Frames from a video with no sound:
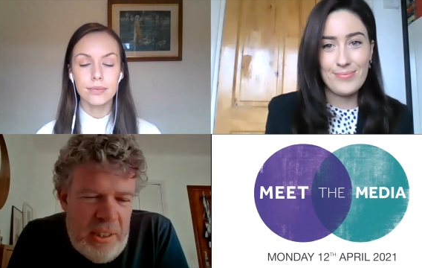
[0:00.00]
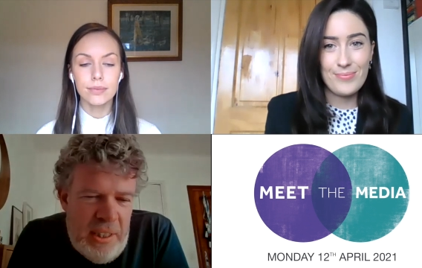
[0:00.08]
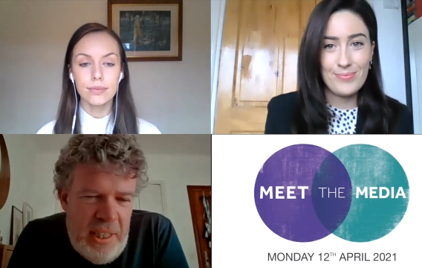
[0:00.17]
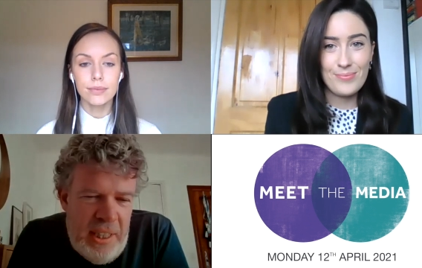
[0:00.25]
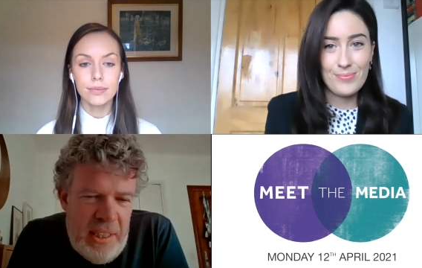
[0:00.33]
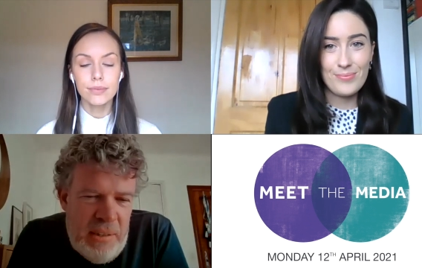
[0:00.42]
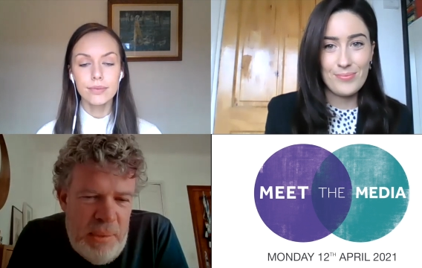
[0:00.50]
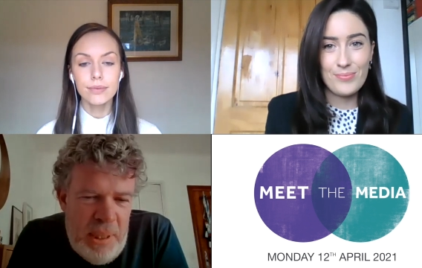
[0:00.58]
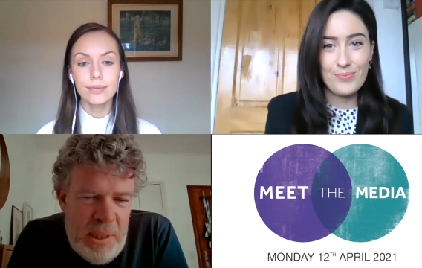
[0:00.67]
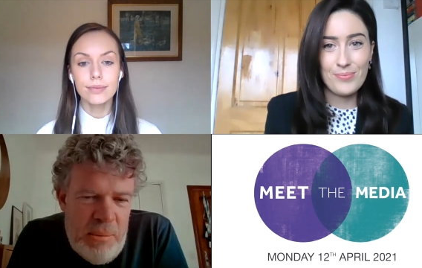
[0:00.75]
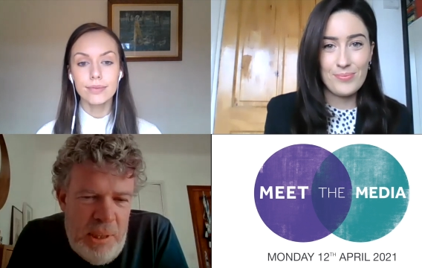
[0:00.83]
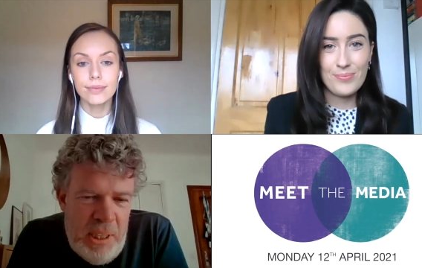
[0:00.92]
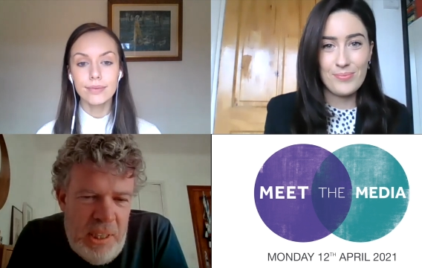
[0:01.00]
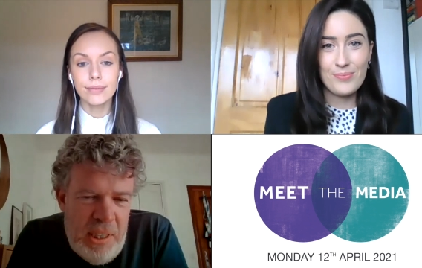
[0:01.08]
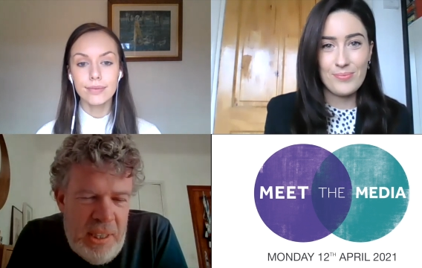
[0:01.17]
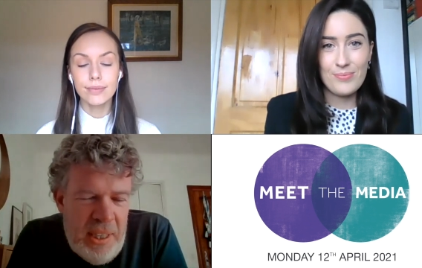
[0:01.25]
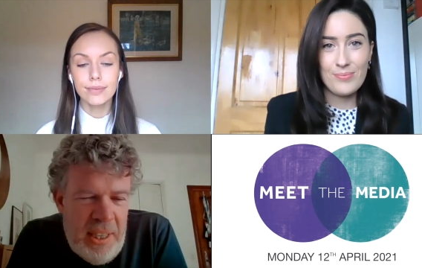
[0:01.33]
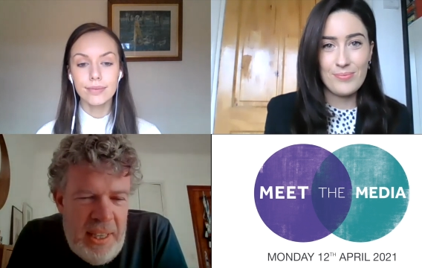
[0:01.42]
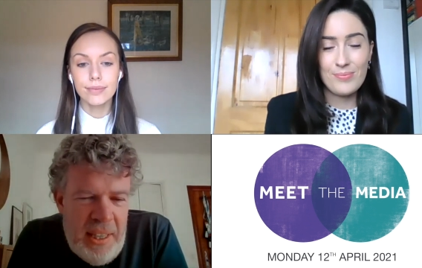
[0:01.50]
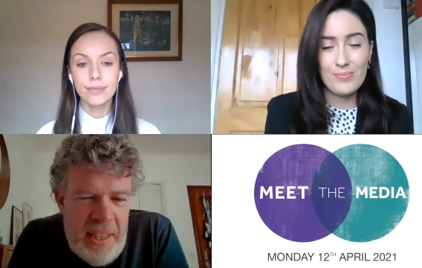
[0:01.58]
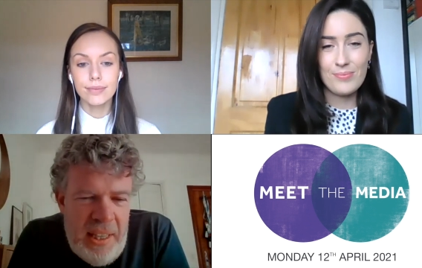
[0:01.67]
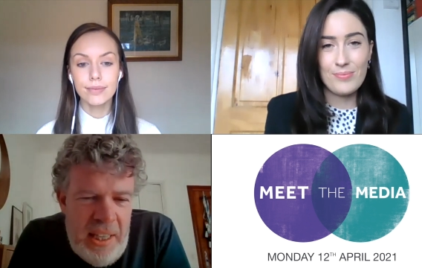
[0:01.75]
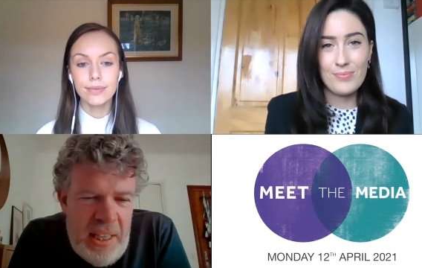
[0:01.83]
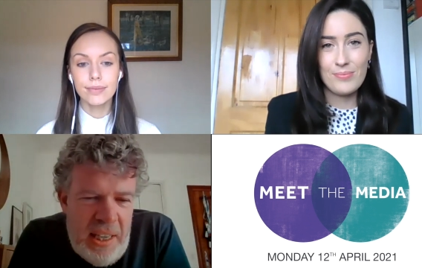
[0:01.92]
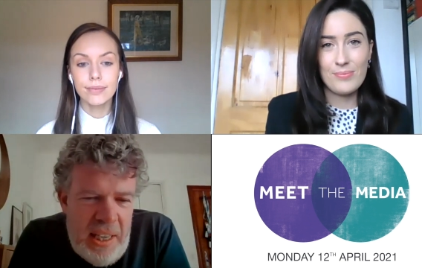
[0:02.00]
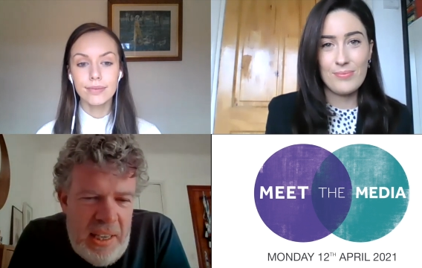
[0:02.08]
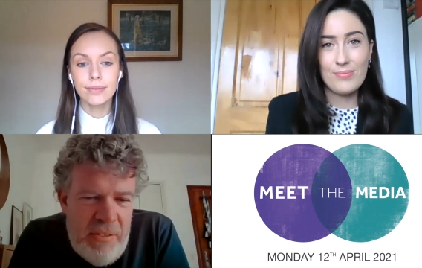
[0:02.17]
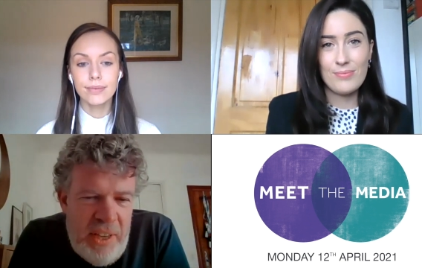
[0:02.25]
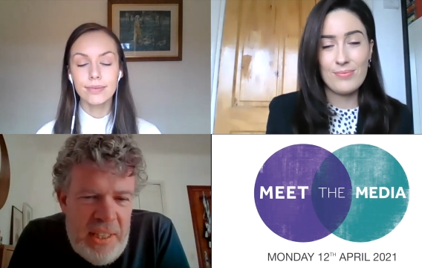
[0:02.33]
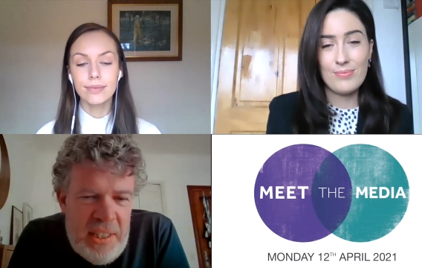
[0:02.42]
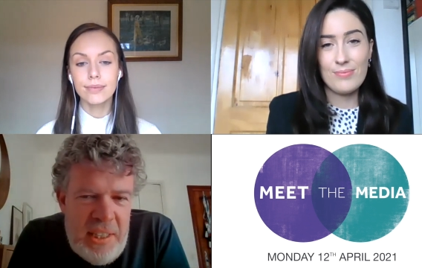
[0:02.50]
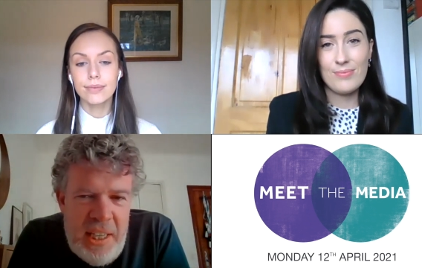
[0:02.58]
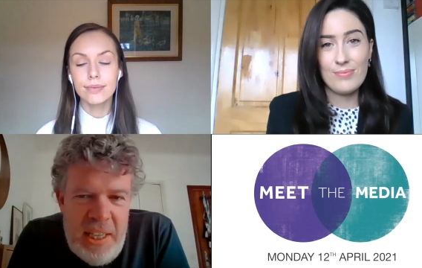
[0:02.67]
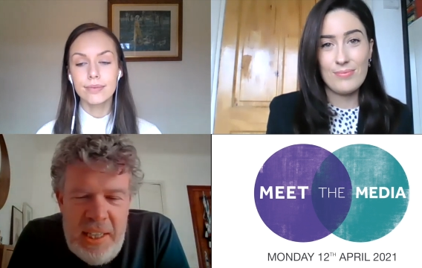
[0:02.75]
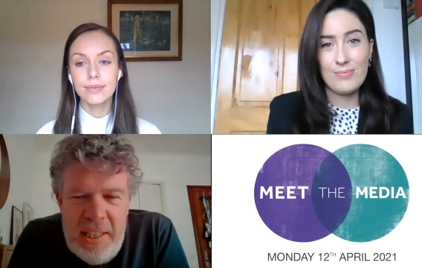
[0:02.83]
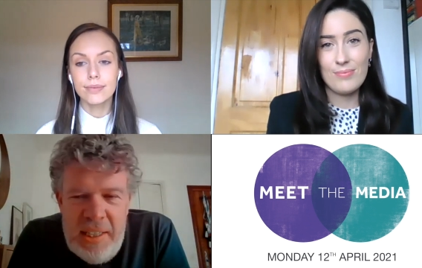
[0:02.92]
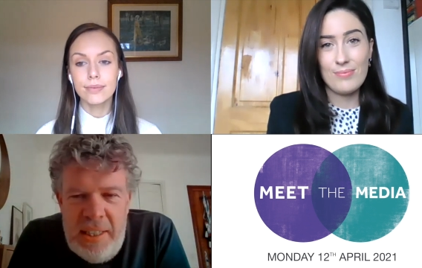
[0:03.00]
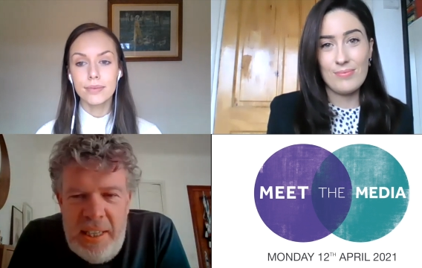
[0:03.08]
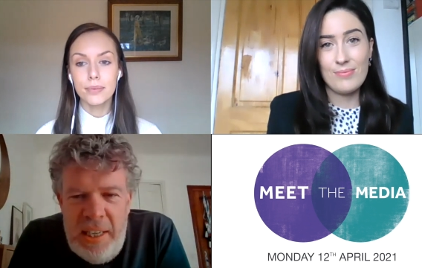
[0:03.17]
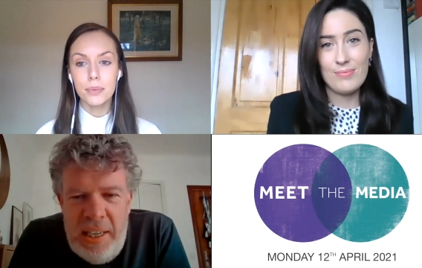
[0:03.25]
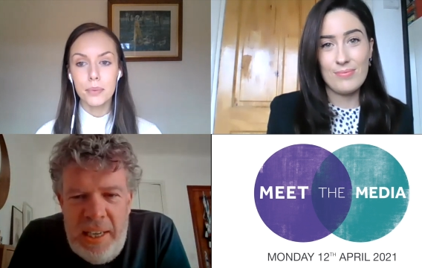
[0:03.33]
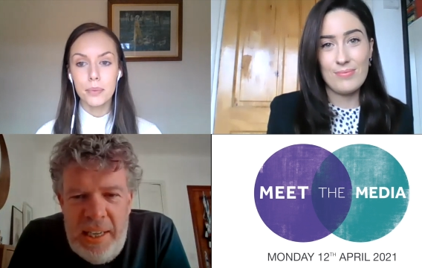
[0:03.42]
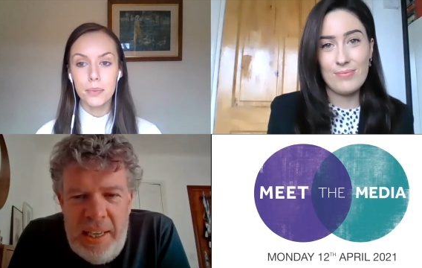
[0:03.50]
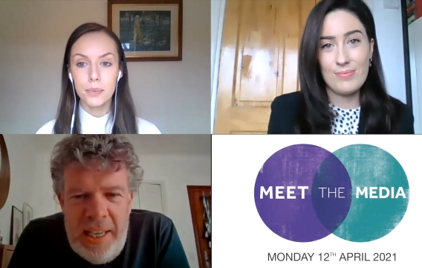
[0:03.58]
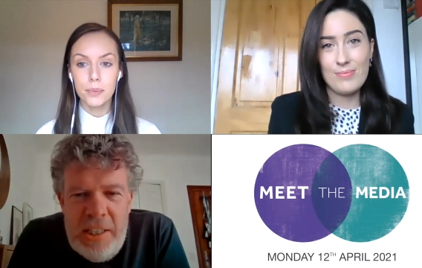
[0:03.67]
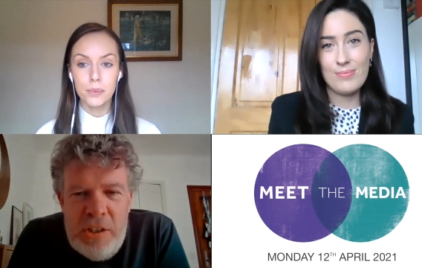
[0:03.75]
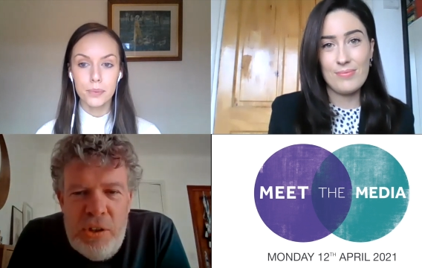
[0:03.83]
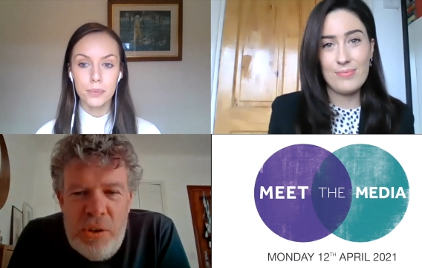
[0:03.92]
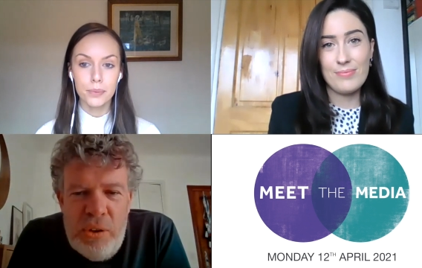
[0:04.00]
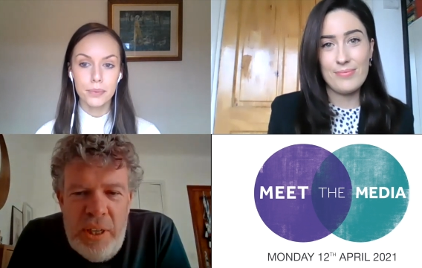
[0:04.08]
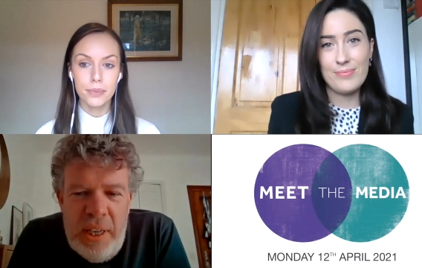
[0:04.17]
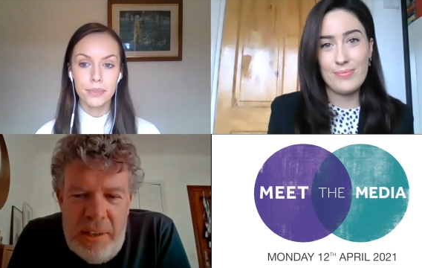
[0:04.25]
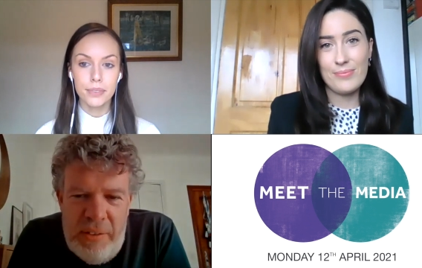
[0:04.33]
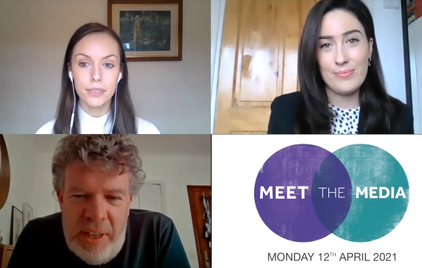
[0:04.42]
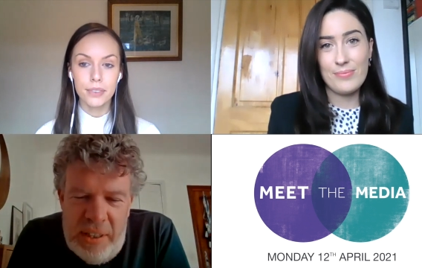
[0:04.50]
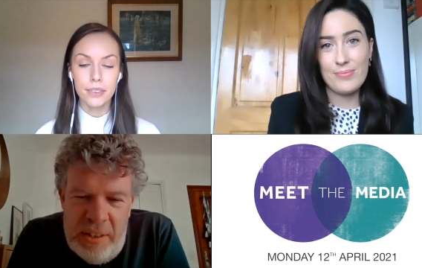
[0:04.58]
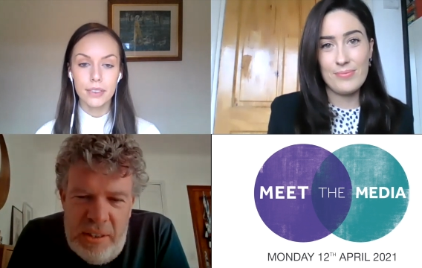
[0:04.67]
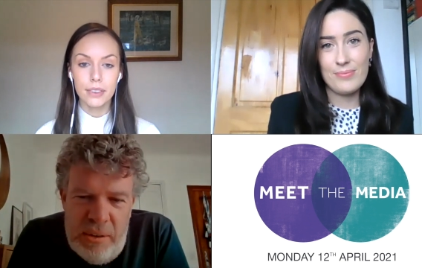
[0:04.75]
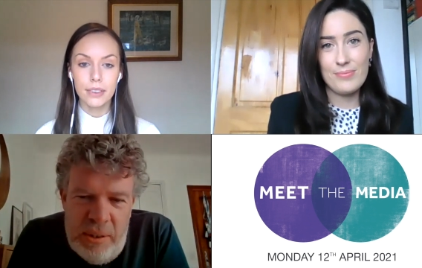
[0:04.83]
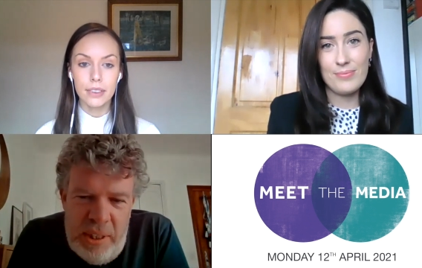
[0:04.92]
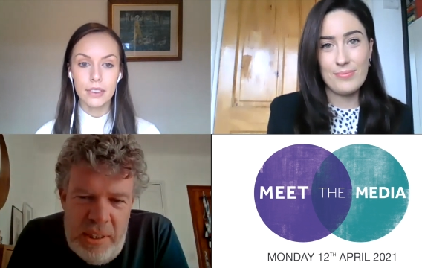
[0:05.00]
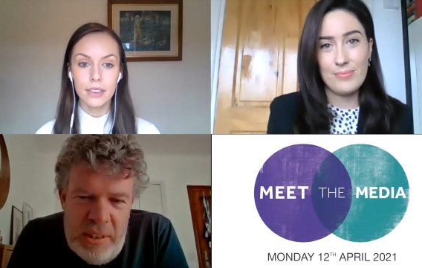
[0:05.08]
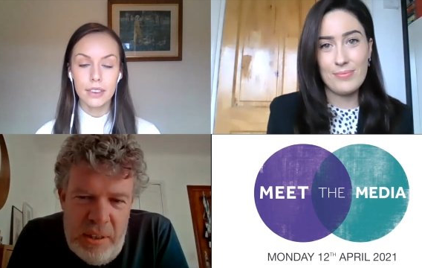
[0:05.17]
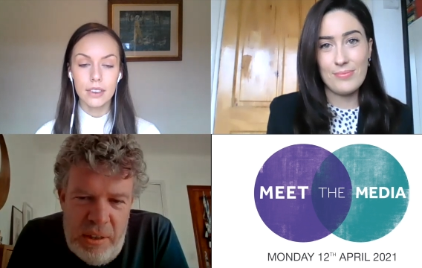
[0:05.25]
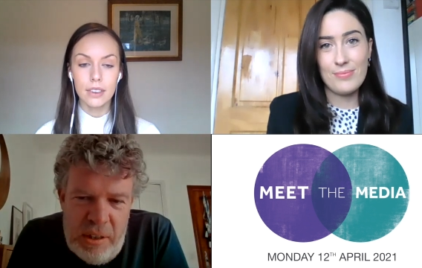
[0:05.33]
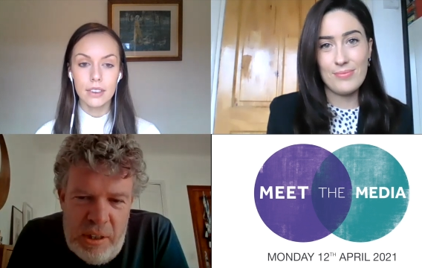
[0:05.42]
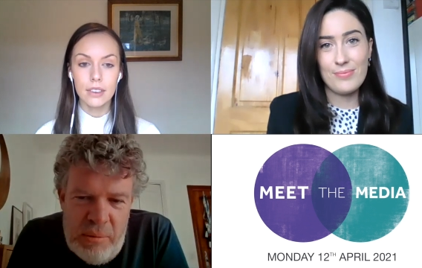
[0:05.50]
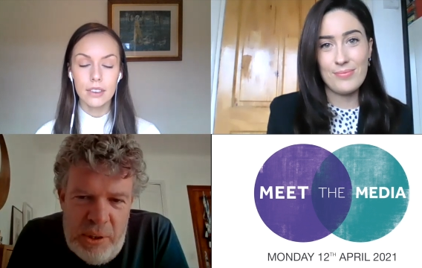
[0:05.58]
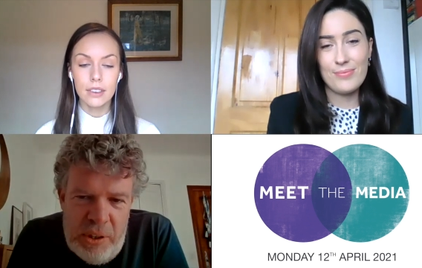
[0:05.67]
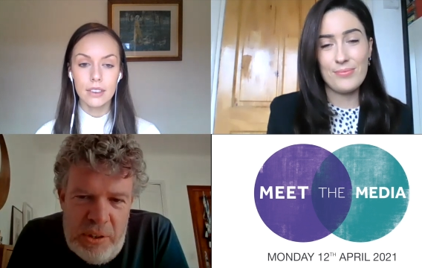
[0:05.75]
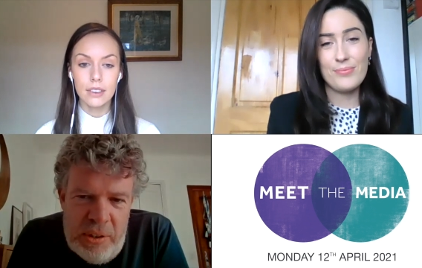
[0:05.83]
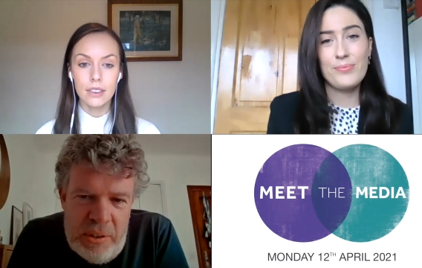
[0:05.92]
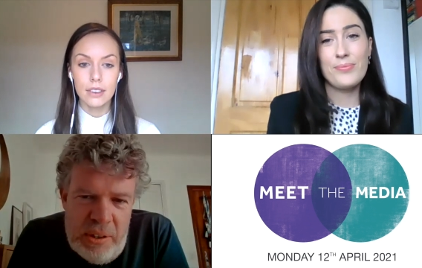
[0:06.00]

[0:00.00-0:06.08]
Speaker 1: today's Meet the Media, the event today is an editorial event, so it is not commercial.